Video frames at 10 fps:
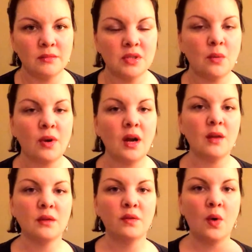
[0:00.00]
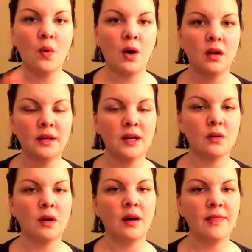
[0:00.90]
So when I got the phone call later
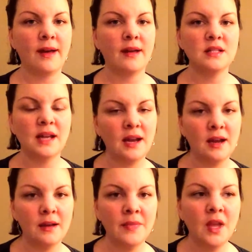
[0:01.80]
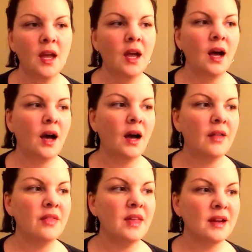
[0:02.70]
on that day,
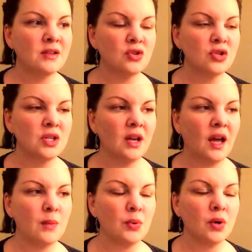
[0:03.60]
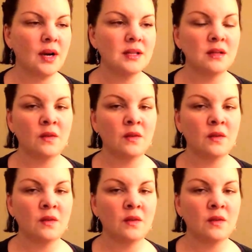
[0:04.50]
the estrogen had progressed to